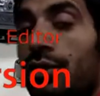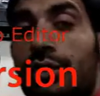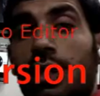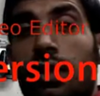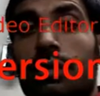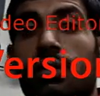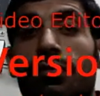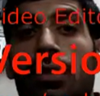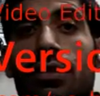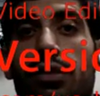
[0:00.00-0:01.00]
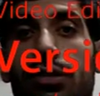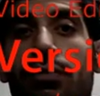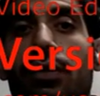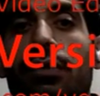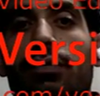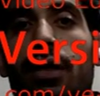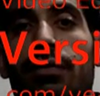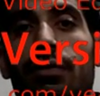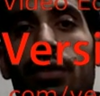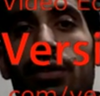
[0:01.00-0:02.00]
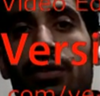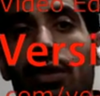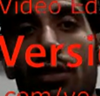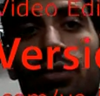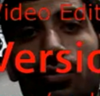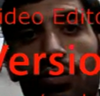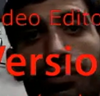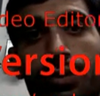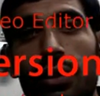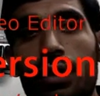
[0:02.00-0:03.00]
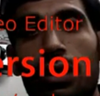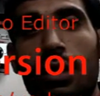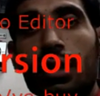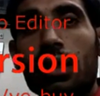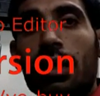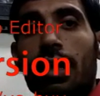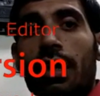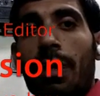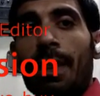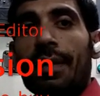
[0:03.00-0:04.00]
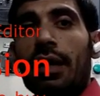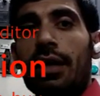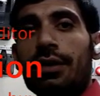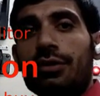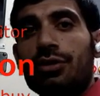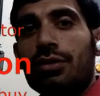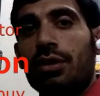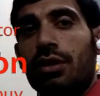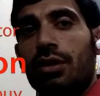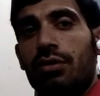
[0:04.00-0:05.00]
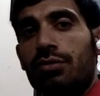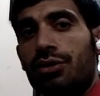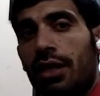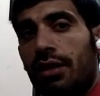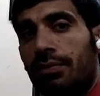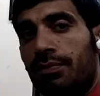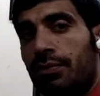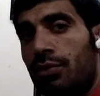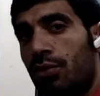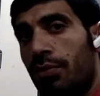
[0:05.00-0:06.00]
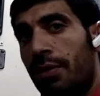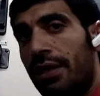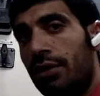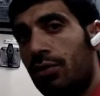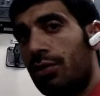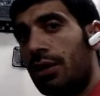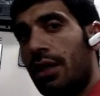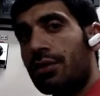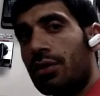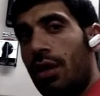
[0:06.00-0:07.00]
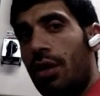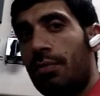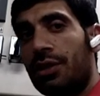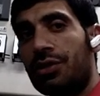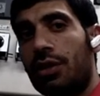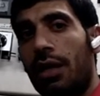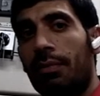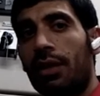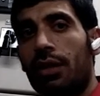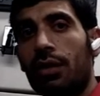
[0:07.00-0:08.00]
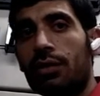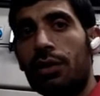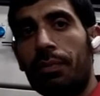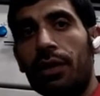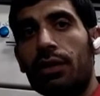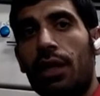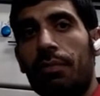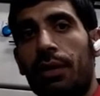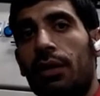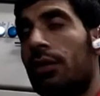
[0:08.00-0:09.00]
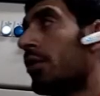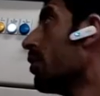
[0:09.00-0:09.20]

inject 125 volts through Frika and check through binary contacts how much tripping timing,